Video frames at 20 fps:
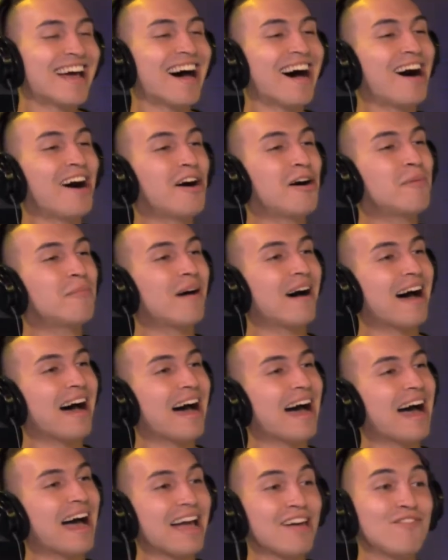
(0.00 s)
Um,
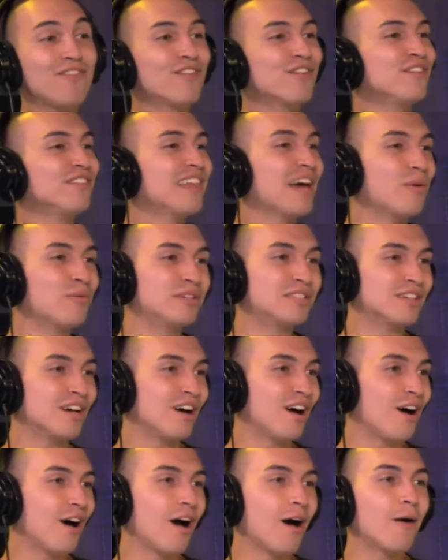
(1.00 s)
I felt like that was
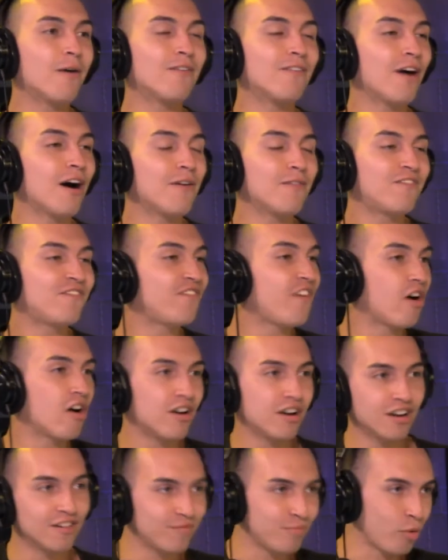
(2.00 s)
a far
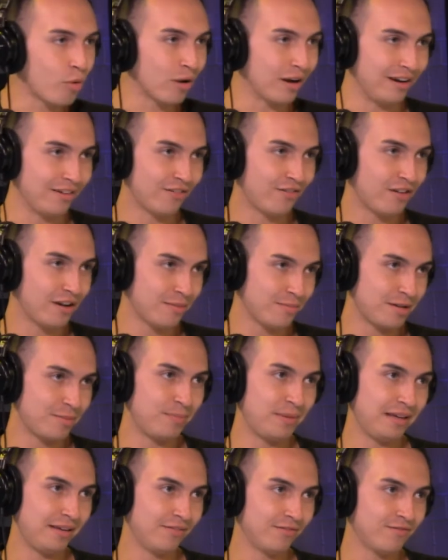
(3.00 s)
enough point for him to
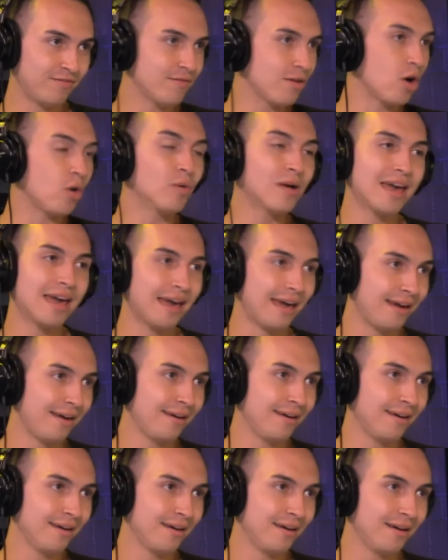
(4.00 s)
be okay.
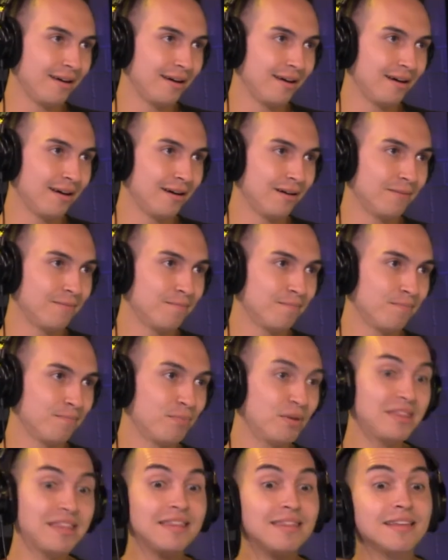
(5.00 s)
Yeah.
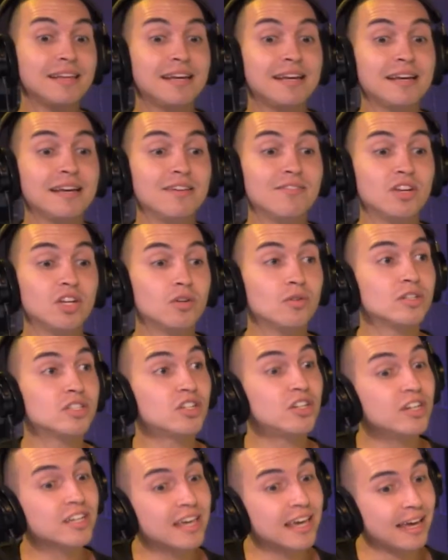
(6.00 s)
But then they didn't even do a
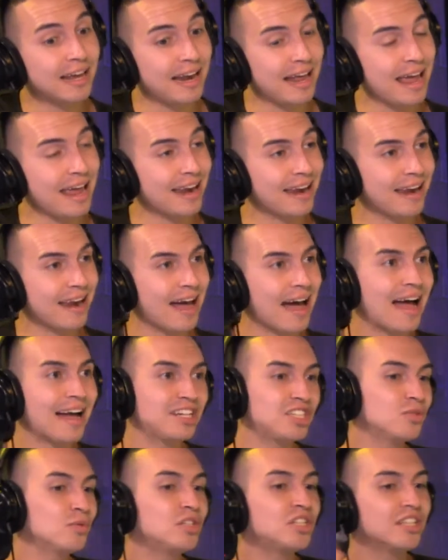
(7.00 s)
tourniquet, and I
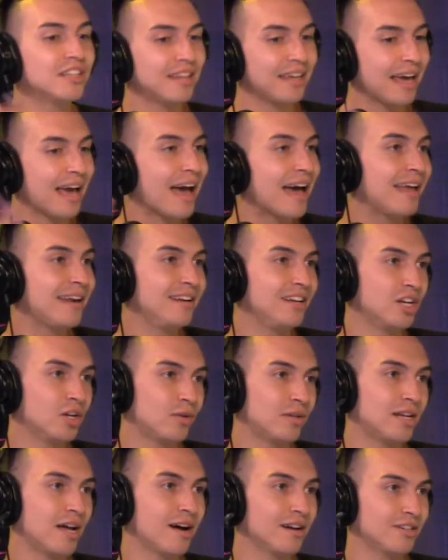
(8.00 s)
just wish that they had you know
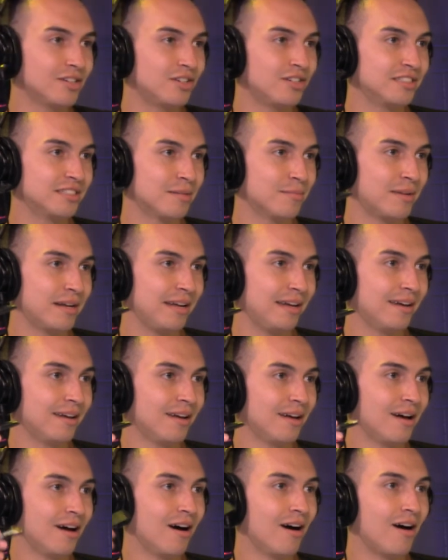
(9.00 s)
a doctor or somebody
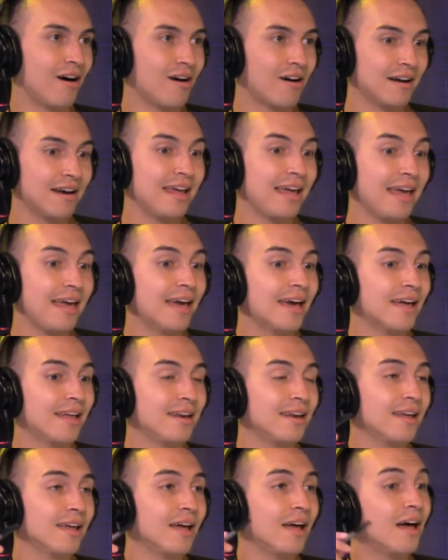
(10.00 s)
on
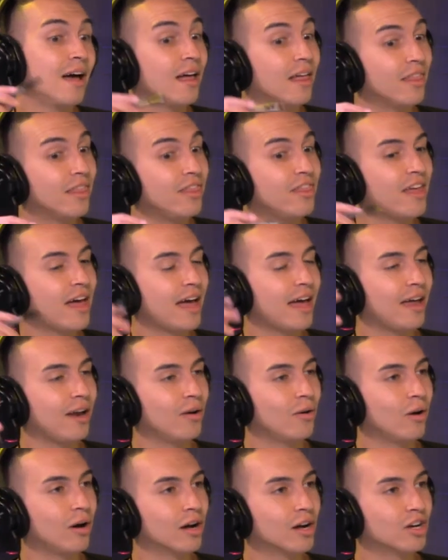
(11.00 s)
hand that
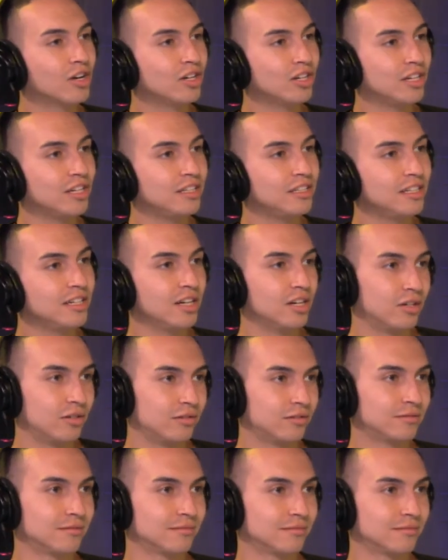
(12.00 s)
could you know